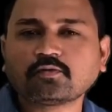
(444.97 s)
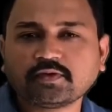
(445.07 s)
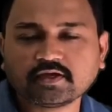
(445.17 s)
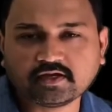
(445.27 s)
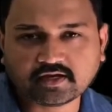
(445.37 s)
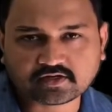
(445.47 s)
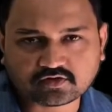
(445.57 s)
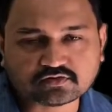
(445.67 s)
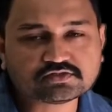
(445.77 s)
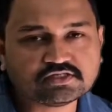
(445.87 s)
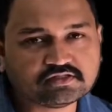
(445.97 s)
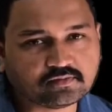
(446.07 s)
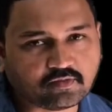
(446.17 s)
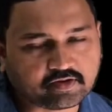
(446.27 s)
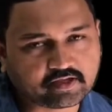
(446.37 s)
electrons in the
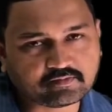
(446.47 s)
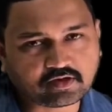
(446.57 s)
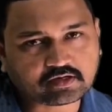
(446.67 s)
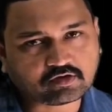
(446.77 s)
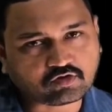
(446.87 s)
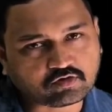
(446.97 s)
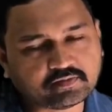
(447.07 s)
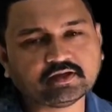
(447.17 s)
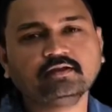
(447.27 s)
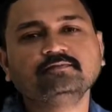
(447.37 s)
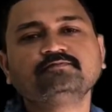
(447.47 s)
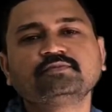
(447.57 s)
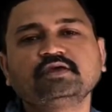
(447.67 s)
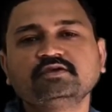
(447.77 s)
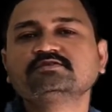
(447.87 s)
bonding molecular orbital
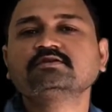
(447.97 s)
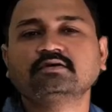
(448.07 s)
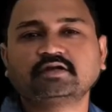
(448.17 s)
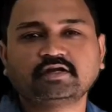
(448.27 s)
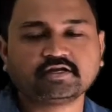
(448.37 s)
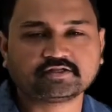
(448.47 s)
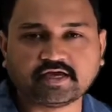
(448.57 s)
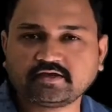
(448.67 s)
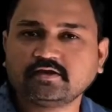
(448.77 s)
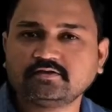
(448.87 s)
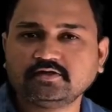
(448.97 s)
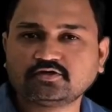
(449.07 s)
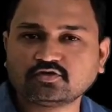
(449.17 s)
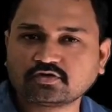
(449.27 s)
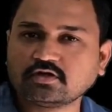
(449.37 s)
is greater than the
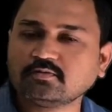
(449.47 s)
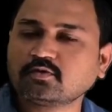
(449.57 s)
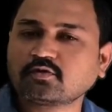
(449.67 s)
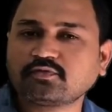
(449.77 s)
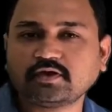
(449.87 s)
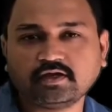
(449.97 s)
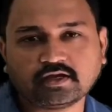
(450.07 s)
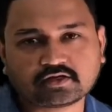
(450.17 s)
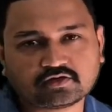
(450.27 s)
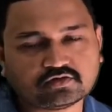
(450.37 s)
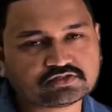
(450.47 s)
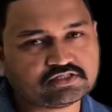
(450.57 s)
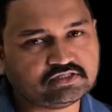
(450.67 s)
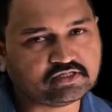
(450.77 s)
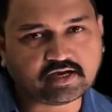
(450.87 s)
total number of electrons
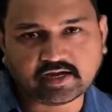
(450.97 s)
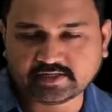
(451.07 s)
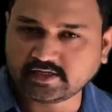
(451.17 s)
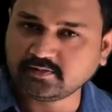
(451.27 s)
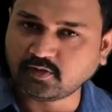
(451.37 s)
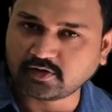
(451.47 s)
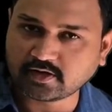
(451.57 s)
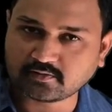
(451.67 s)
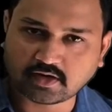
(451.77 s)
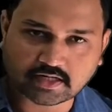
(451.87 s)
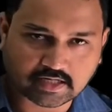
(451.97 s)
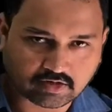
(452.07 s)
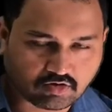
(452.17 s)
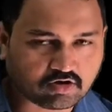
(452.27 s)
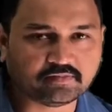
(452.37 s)
in the anti-bonding molecular
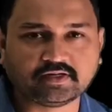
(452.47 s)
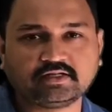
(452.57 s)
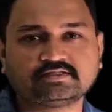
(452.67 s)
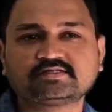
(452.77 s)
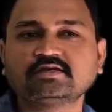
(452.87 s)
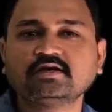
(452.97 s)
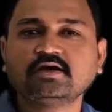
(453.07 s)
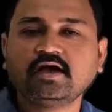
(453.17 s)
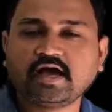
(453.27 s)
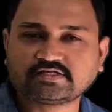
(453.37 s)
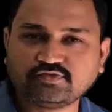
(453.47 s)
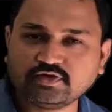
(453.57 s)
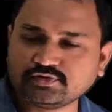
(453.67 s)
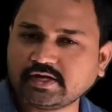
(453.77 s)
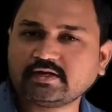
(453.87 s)
orbitals, as we know
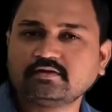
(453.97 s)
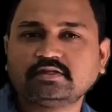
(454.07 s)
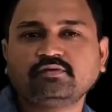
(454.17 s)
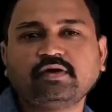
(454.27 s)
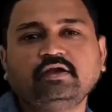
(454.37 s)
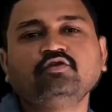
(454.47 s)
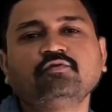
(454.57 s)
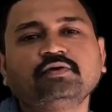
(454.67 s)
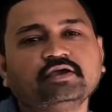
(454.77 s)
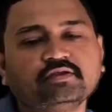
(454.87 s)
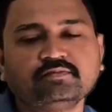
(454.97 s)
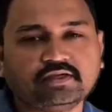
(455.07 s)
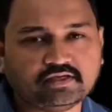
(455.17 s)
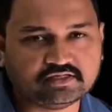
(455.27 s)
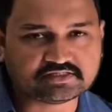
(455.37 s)
that the value of a Nb
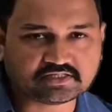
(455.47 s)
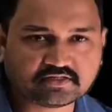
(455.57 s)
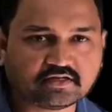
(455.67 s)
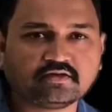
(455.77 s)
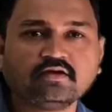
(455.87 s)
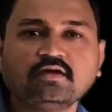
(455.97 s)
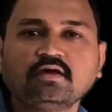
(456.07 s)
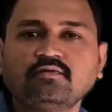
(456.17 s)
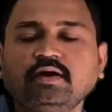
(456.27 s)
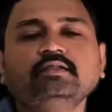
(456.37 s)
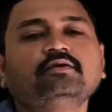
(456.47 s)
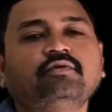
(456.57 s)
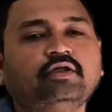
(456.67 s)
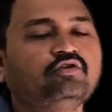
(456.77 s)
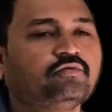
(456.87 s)
is a 10, while the
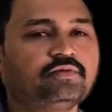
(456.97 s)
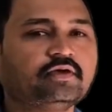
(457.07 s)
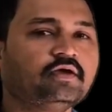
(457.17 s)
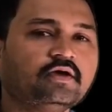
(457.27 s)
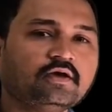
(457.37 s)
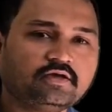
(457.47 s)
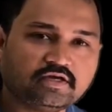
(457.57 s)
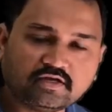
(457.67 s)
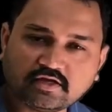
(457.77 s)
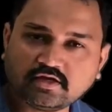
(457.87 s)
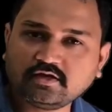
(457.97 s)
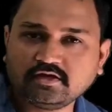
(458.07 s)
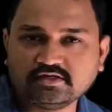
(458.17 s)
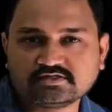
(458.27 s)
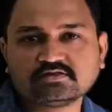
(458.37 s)
value of a Na
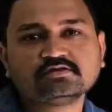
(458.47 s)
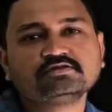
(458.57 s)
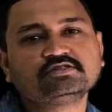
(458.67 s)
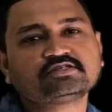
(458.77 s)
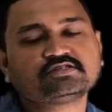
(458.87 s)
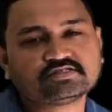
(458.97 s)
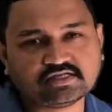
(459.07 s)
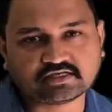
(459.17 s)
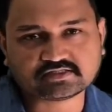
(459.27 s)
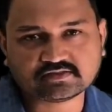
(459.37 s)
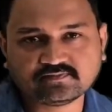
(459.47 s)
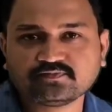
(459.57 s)
is just a 6.